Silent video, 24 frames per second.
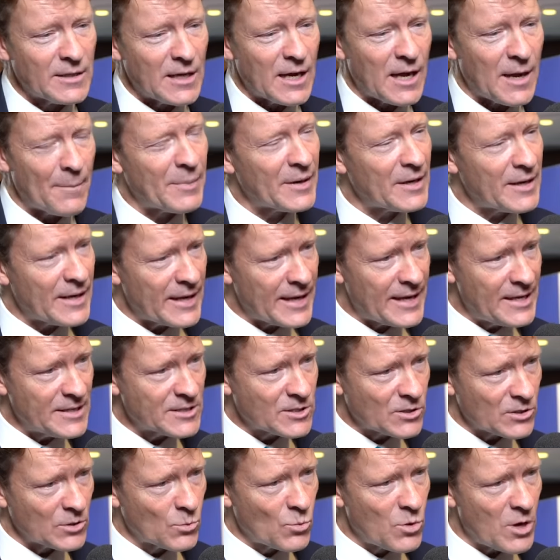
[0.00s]
Uh, but he's
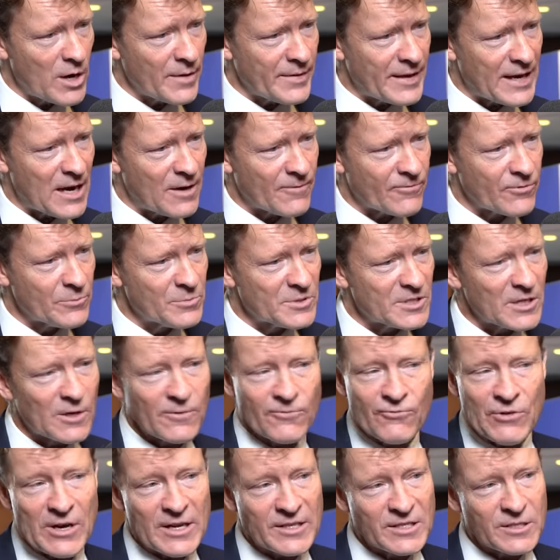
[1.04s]
got to work that out for
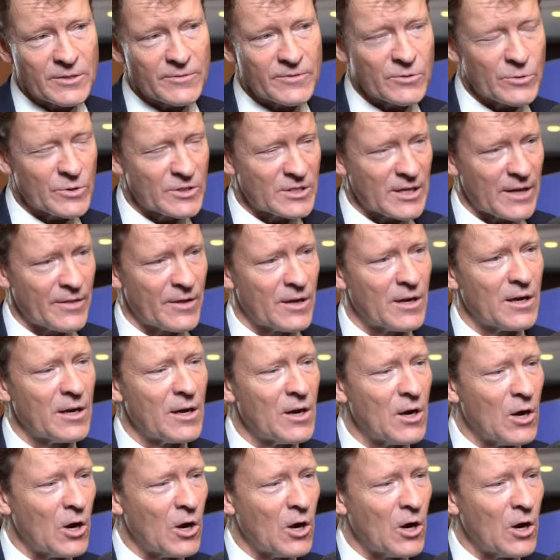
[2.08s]
himself relative to his other